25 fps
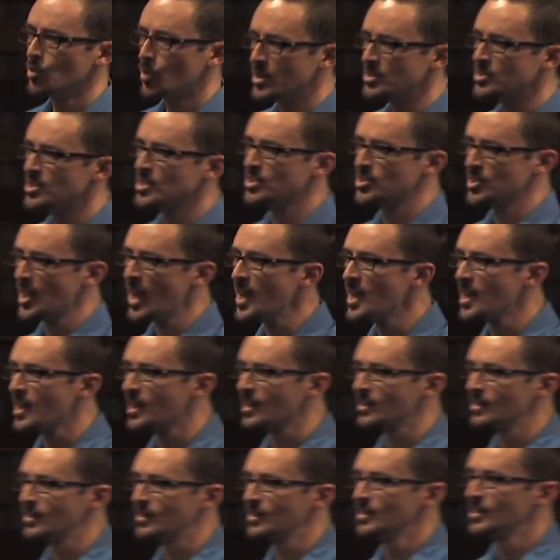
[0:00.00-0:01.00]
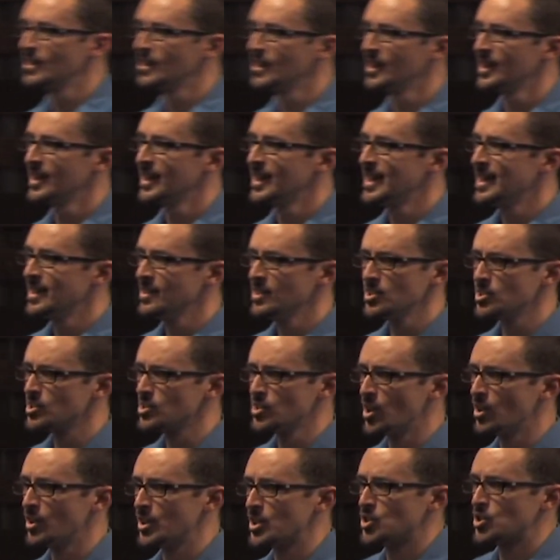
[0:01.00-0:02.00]
What is he saying? This
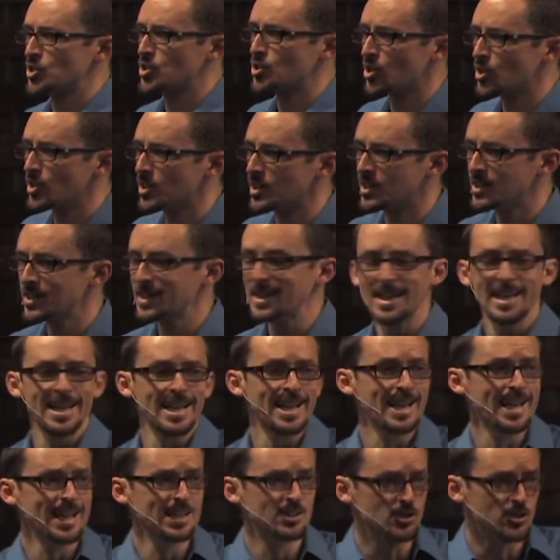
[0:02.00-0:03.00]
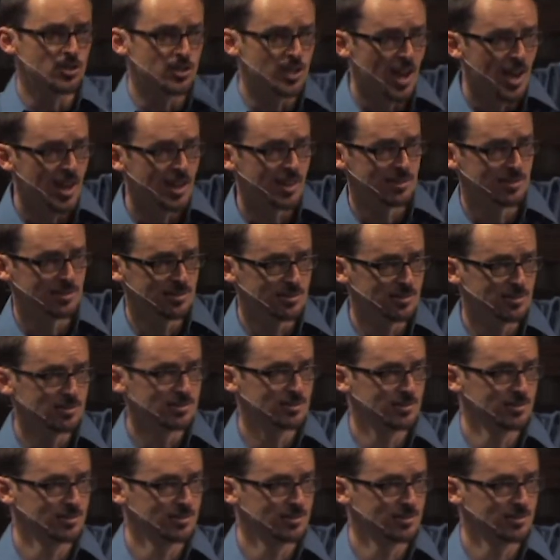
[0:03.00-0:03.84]
is not only certain, it's done.